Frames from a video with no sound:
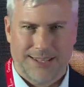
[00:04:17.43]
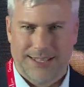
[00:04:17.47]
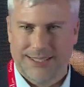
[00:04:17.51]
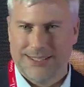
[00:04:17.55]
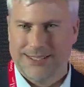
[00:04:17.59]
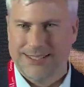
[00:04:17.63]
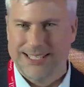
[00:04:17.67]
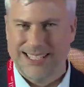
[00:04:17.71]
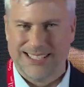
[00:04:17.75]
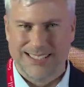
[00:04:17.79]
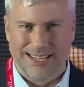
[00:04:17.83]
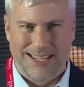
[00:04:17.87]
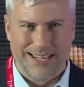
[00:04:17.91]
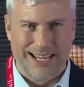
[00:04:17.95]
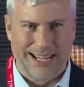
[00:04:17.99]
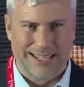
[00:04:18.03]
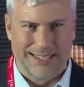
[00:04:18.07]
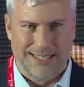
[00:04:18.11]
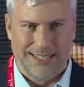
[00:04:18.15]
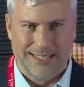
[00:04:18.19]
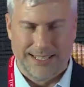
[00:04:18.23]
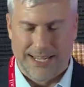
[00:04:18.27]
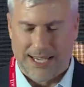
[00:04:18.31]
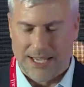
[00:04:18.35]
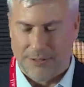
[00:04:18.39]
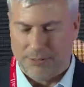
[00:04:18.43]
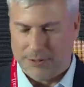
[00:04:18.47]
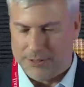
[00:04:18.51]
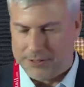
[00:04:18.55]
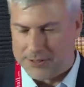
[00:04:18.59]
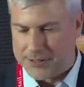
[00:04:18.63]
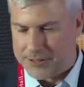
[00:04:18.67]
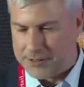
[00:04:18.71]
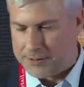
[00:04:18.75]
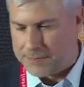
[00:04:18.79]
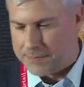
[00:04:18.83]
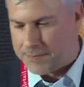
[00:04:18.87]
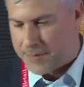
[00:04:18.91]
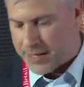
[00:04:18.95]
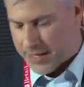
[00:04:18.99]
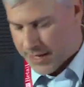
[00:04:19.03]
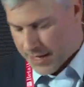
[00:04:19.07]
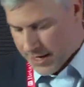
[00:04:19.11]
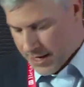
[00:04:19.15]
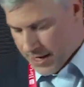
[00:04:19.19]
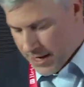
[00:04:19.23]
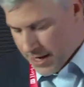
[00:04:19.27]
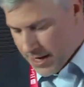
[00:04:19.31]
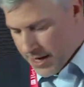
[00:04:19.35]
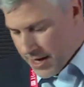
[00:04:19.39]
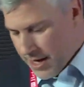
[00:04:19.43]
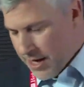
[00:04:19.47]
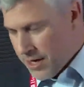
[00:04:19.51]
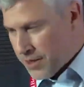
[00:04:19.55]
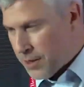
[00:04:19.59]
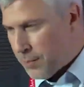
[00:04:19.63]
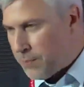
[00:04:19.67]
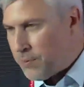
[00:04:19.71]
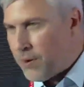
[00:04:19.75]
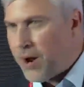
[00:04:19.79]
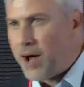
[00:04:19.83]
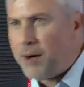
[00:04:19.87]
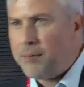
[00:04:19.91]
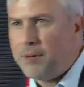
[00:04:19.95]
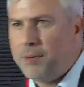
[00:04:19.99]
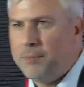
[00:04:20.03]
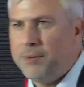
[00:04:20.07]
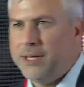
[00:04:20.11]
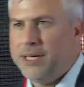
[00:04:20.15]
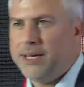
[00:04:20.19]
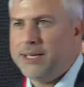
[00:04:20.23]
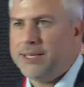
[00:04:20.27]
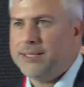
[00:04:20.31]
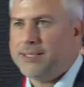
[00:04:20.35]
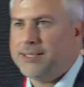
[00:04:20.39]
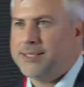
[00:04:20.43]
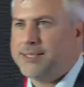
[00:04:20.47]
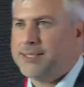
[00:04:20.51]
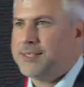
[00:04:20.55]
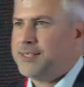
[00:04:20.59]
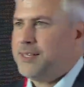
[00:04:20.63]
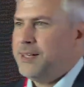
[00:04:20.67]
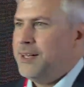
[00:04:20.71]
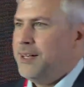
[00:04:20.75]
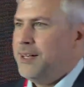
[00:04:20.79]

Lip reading: disconnected tables. The problem is